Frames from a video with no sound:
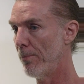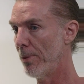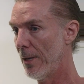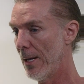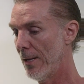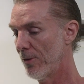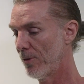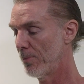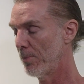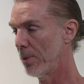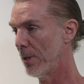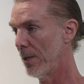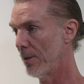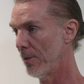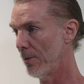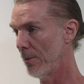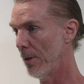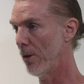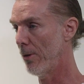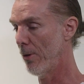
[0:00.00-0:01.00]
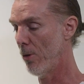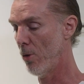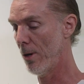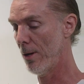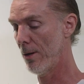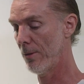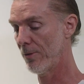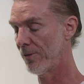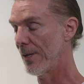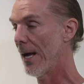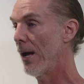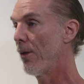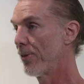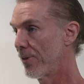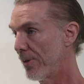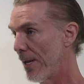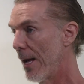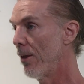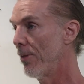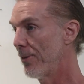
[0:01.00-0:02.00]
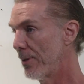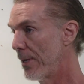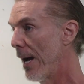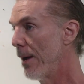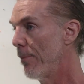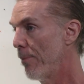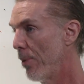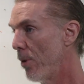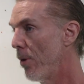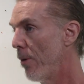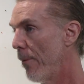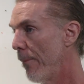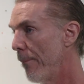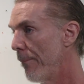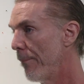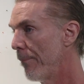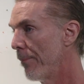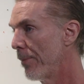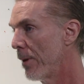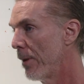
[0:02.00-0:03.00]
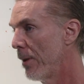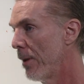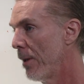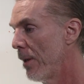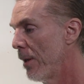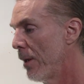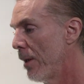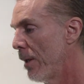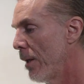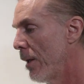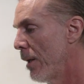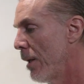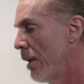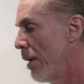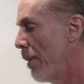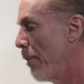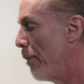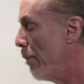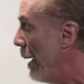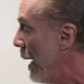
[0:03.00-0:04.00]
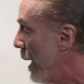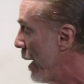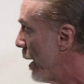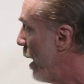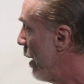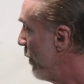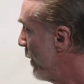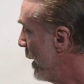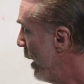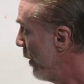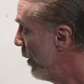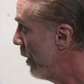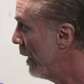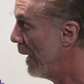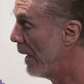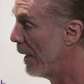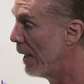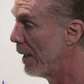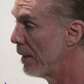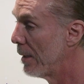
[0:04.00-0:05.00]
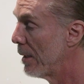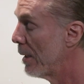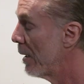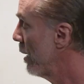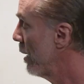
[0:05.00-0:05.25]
plus or a south-south dipole. But on the other hand,